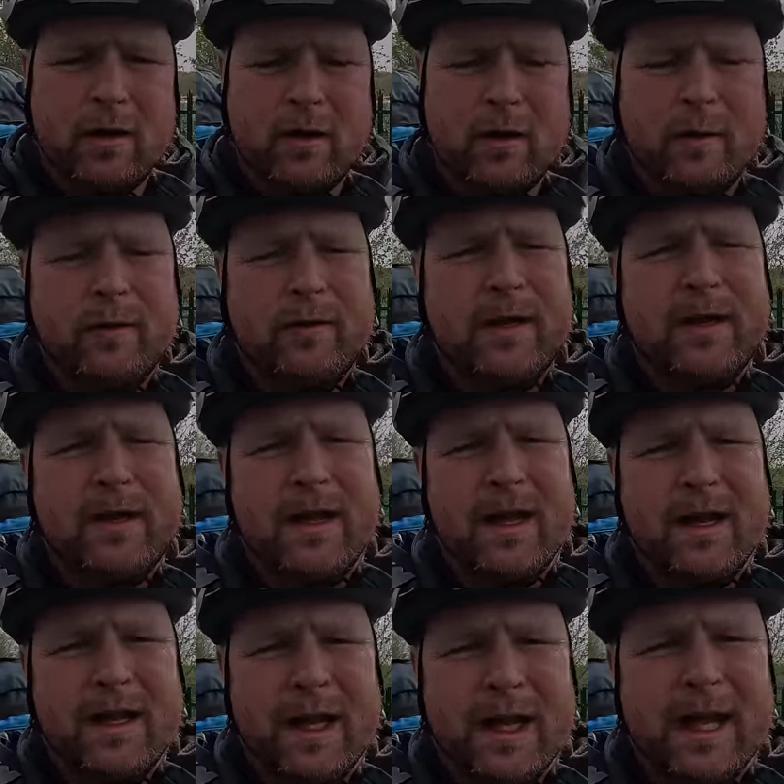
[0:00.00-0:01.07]
using
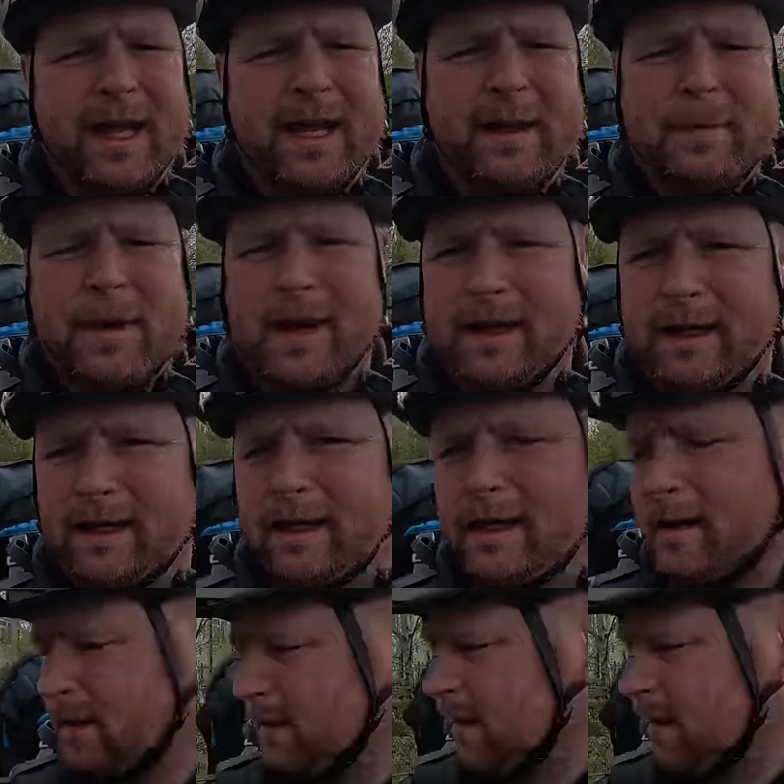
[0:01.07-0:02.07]
an e-bike.